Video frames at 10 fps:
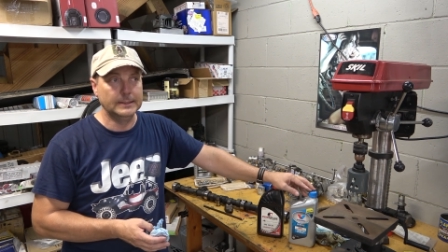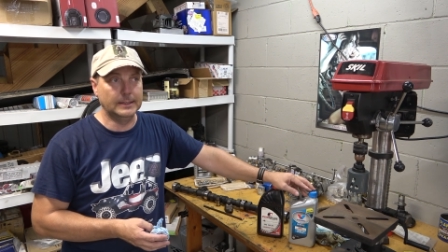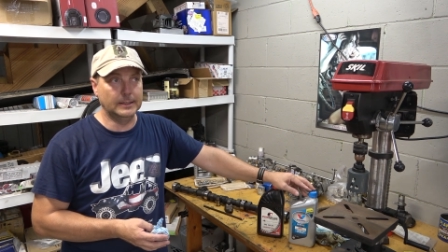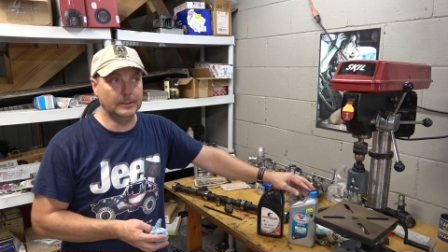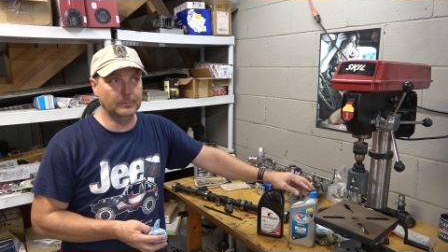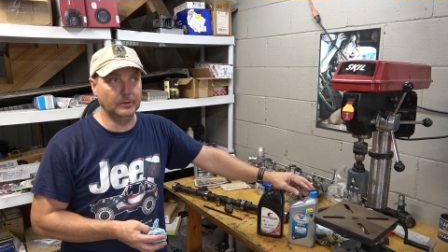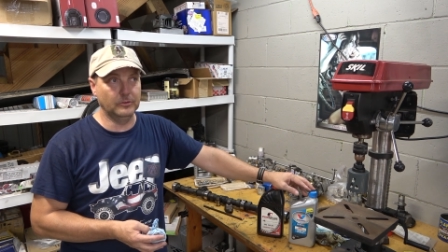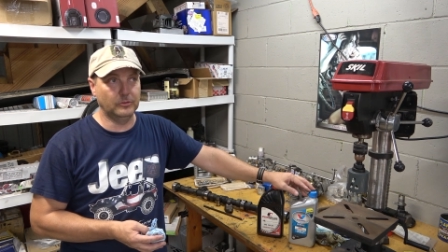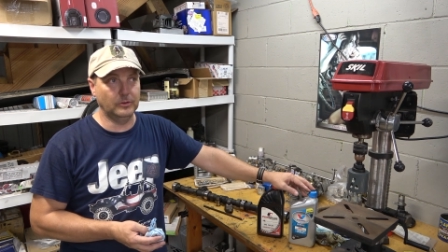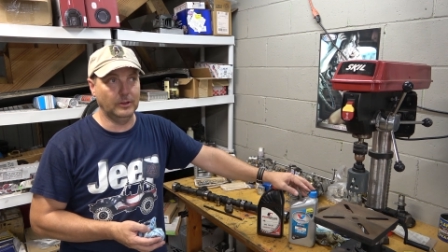um,
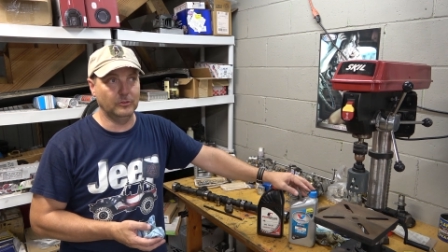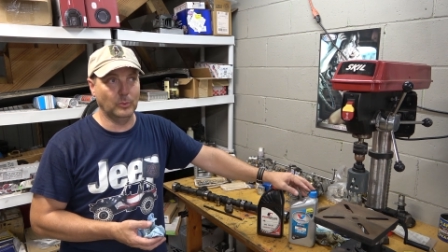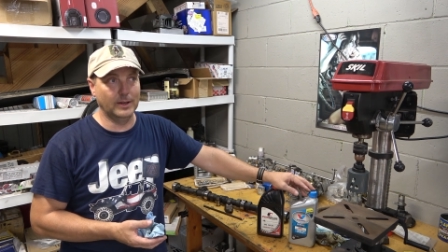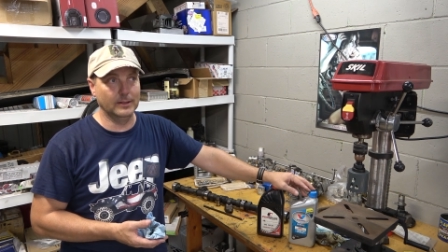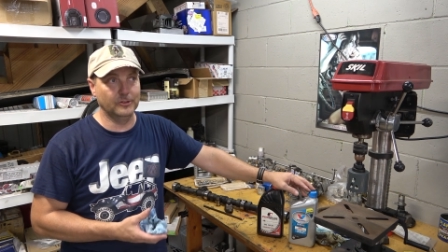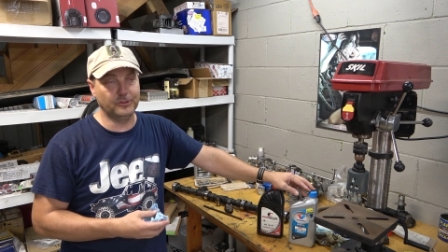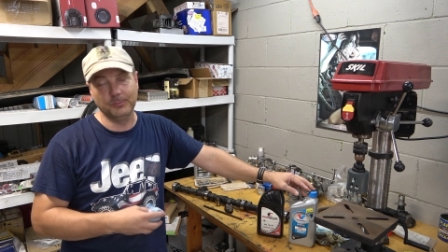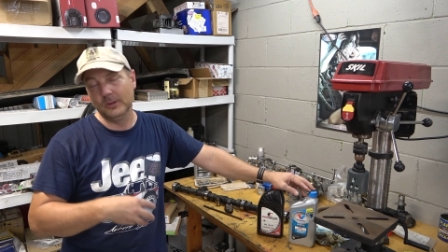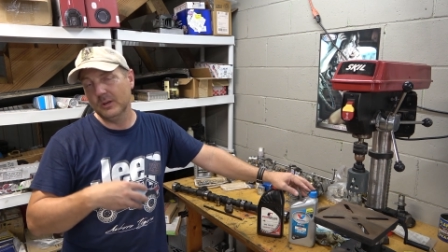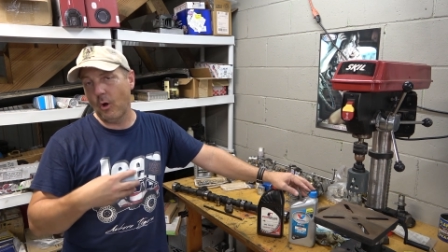as, as well as
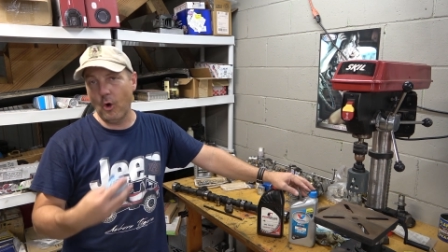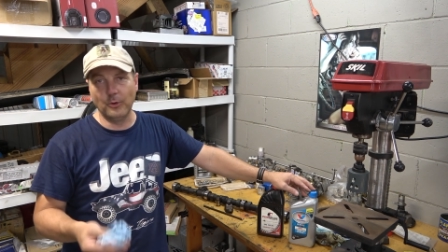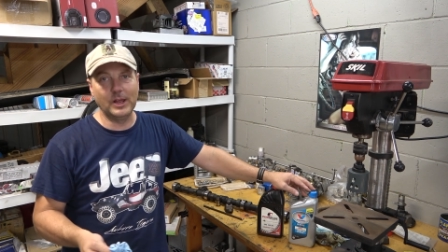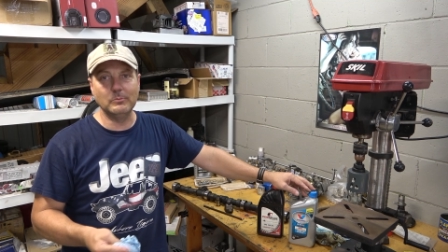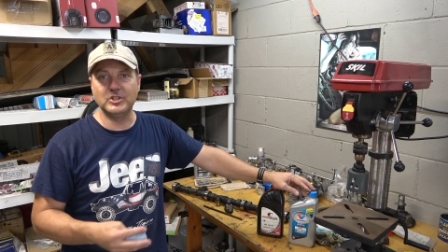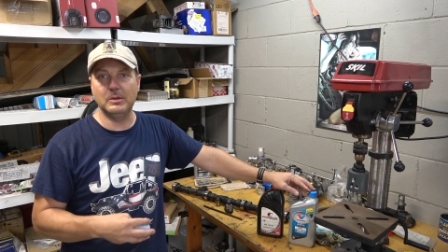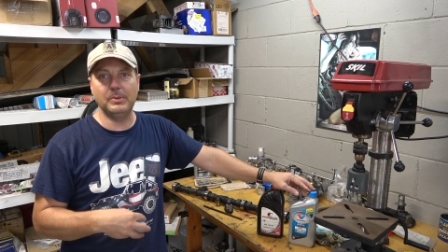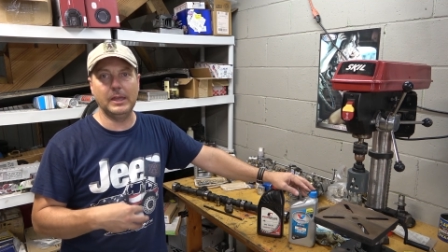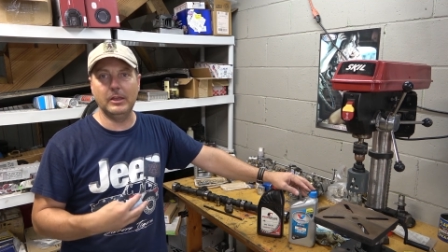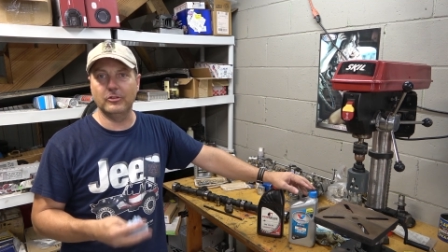old
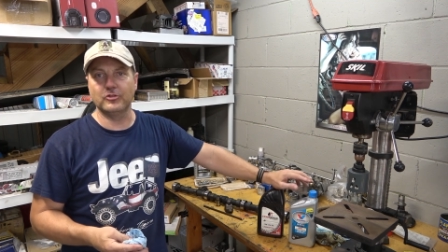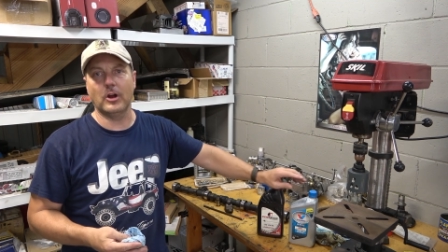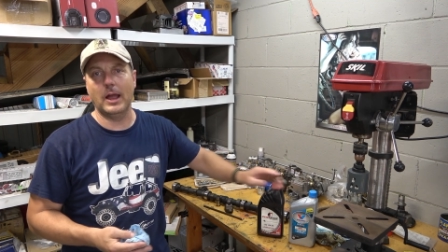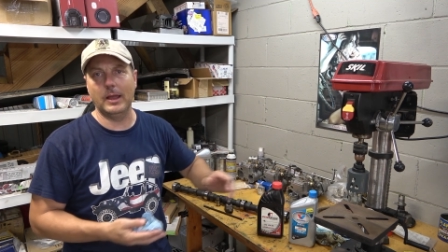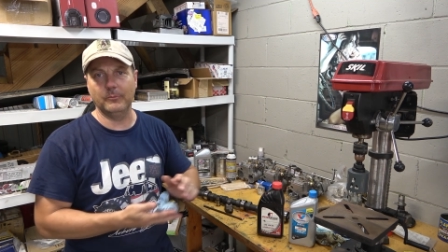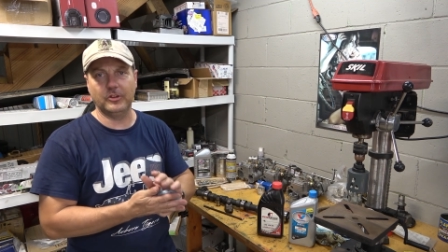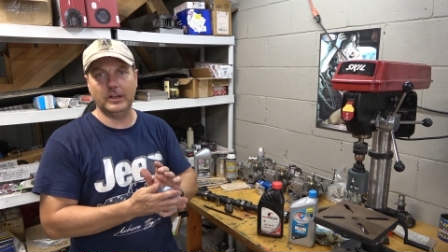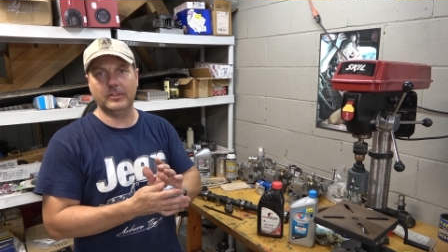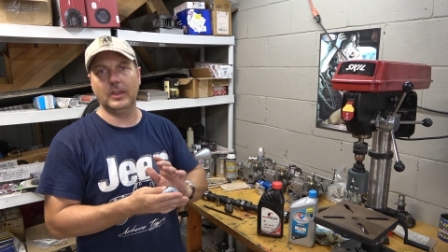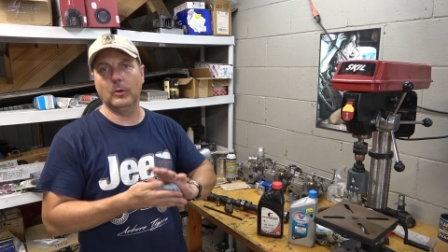MGBs, Triumphs,
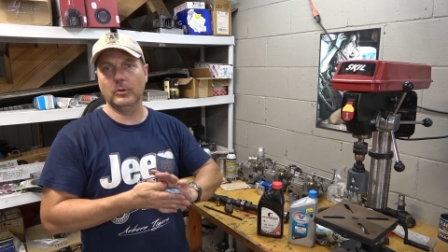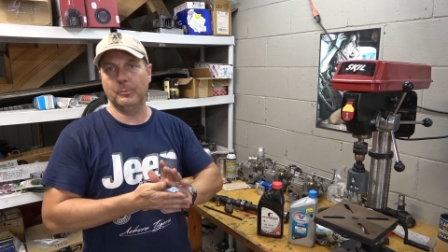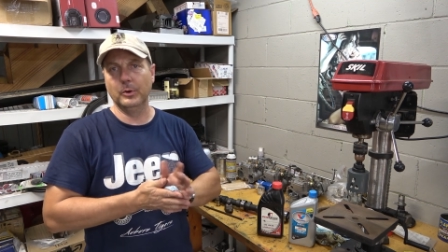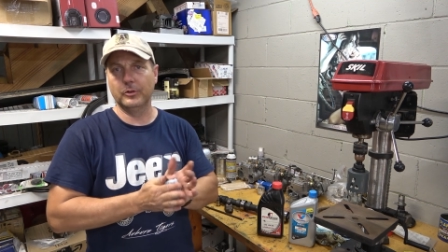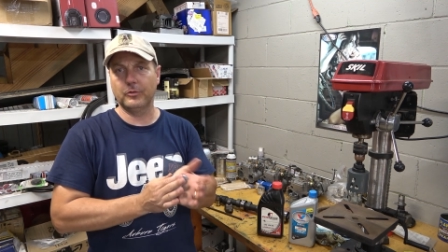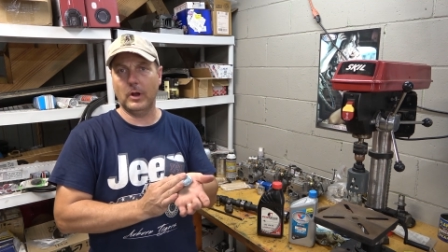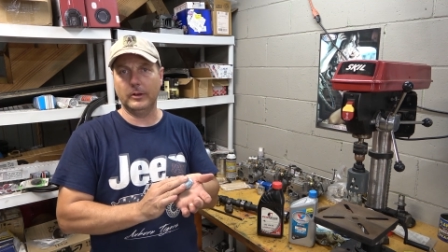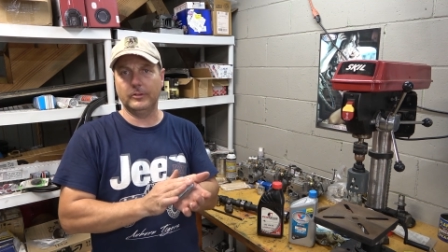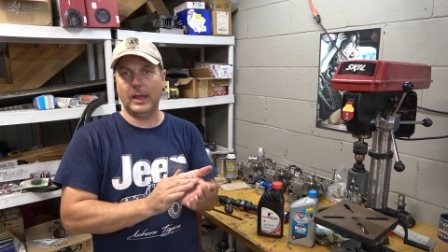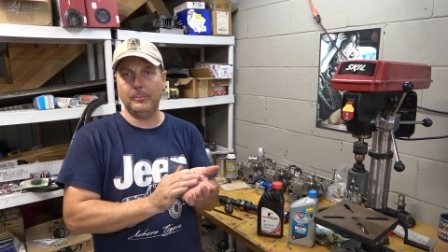anything with a
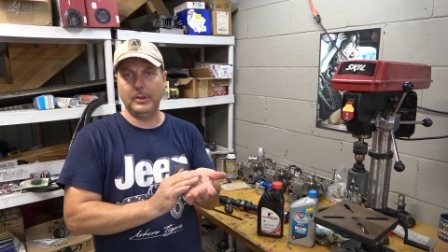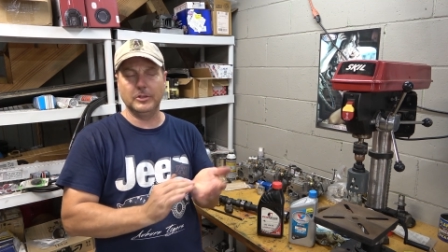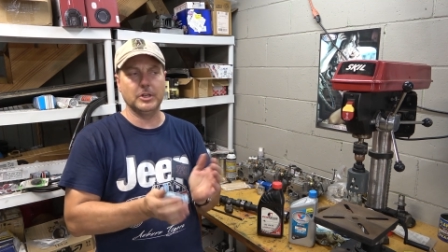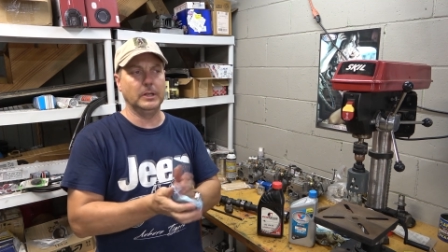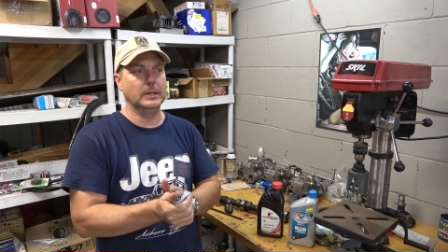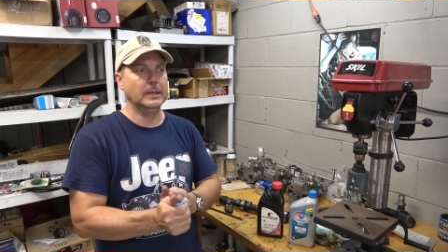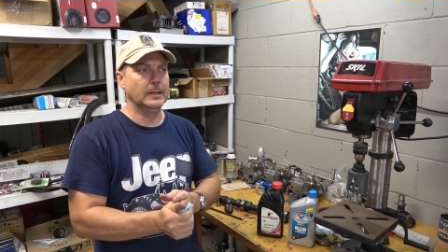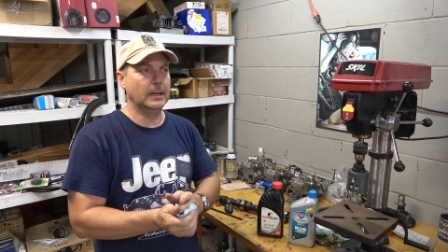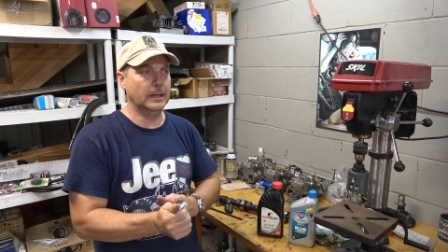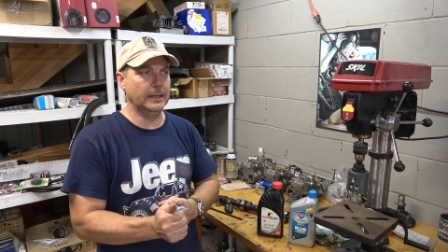pushrod type engine.
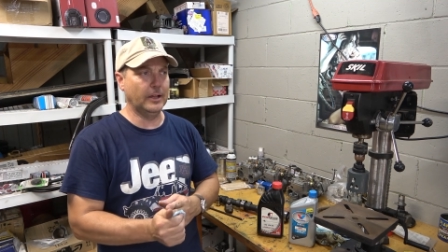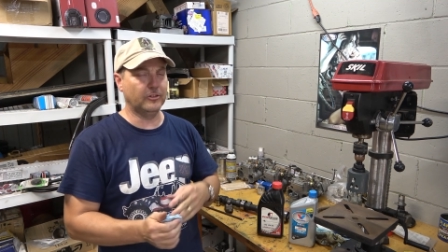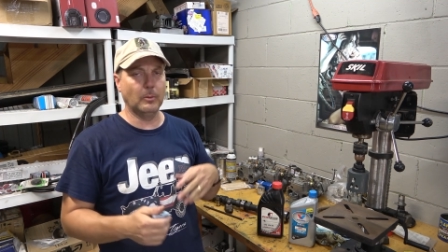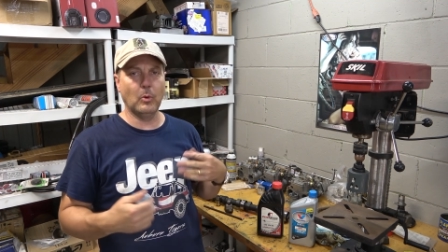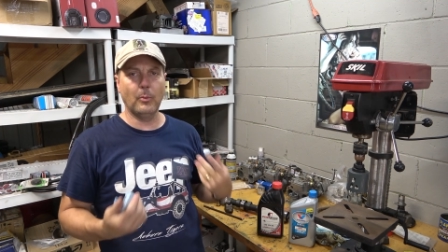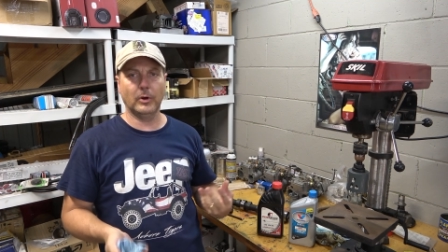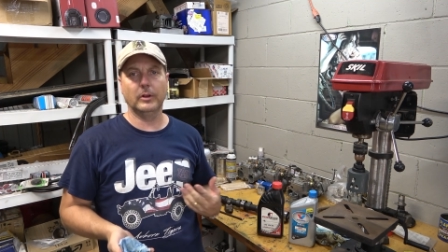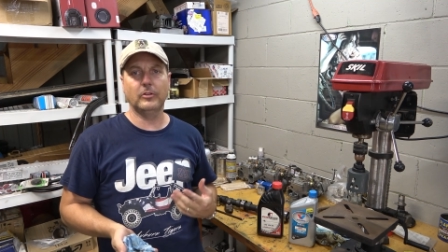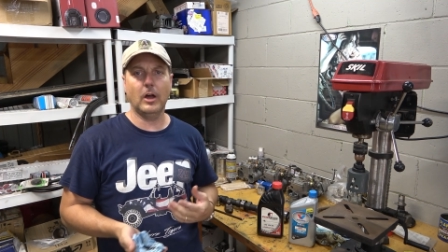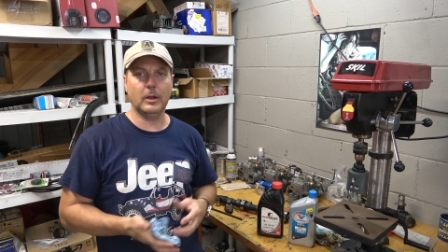Uh, now some of what we're
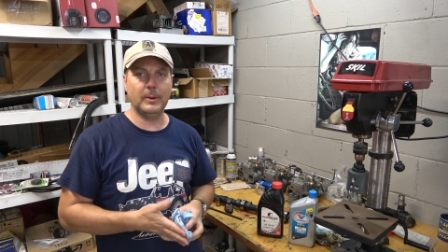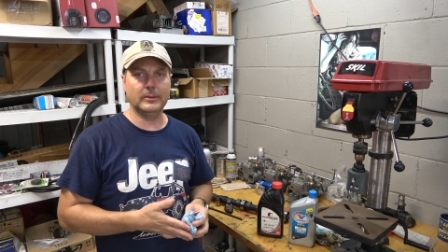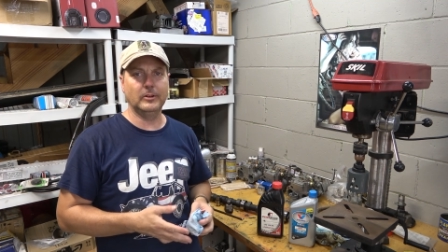going to talk about